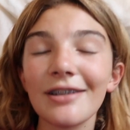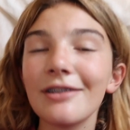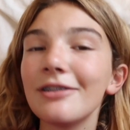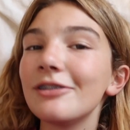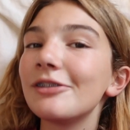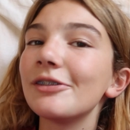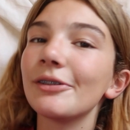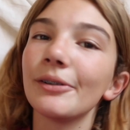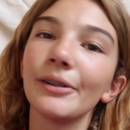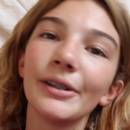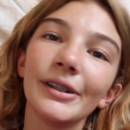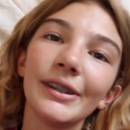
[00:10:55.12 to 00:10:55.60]

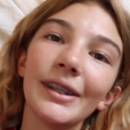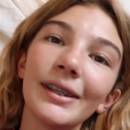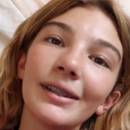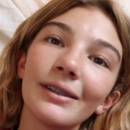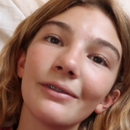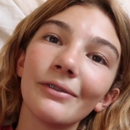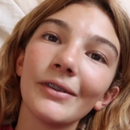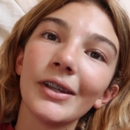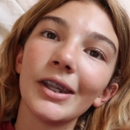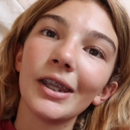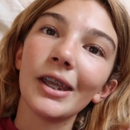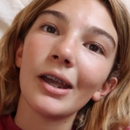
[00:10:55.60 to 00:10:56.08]
enjoyed
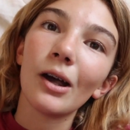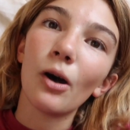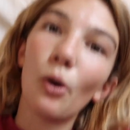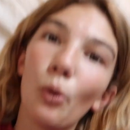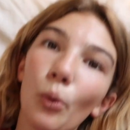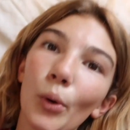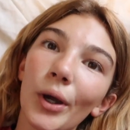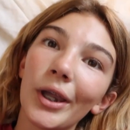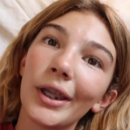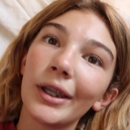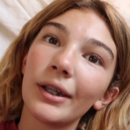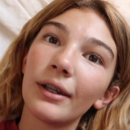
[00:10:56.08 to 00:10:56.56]
this
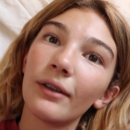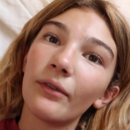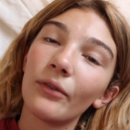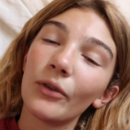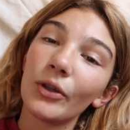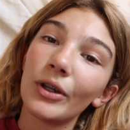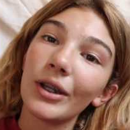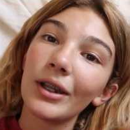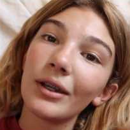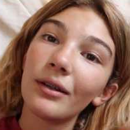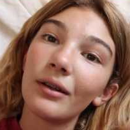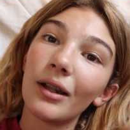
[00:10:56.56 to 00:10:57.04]
video. And if
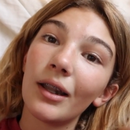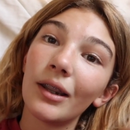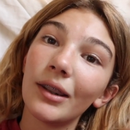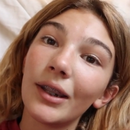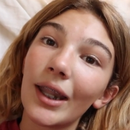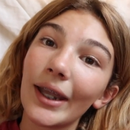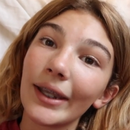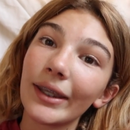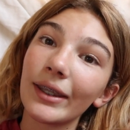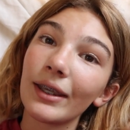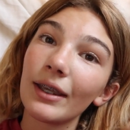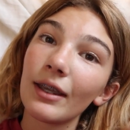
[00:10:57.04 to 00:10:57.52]
you did,
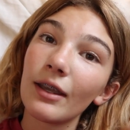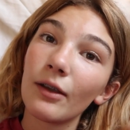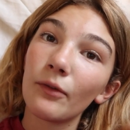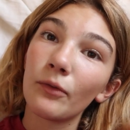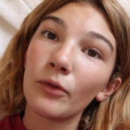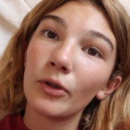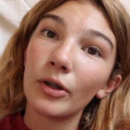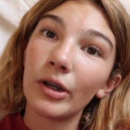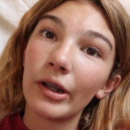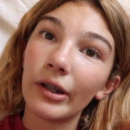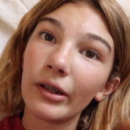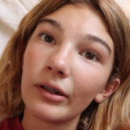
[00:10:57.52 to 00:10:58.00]
like it.
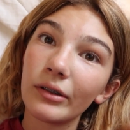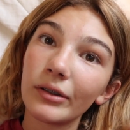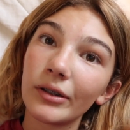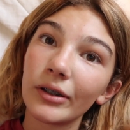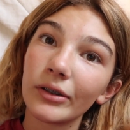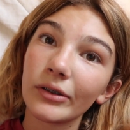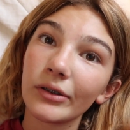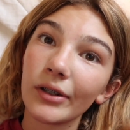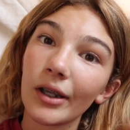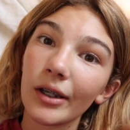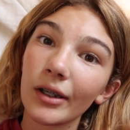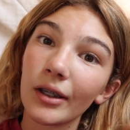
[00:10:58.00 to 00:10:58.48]
If you didn't,
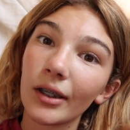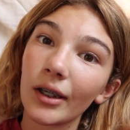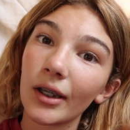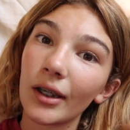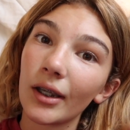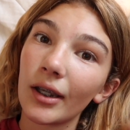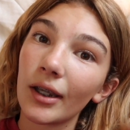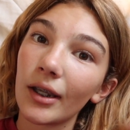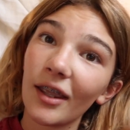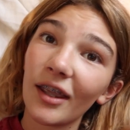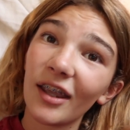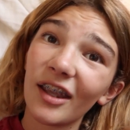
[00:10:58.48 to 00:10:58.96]
dislike
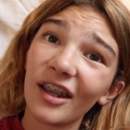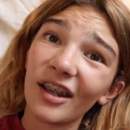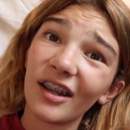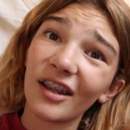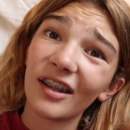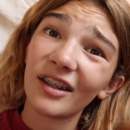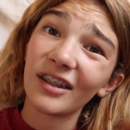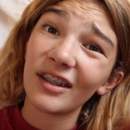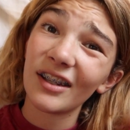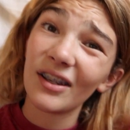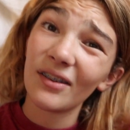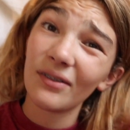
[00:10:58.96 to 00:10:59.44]
it.
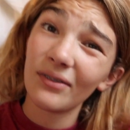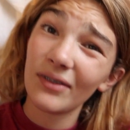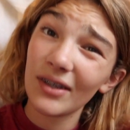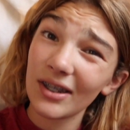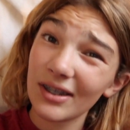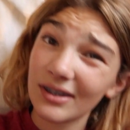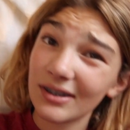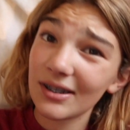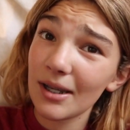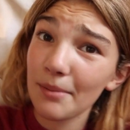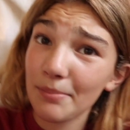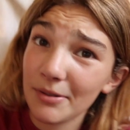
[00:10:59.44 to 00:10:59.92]
And if
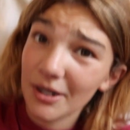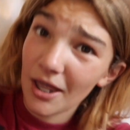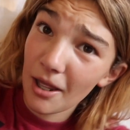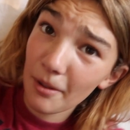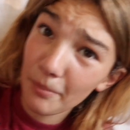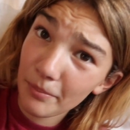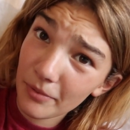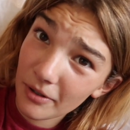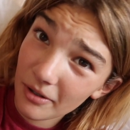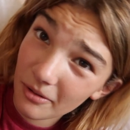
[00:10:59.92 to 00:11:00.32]
these tips help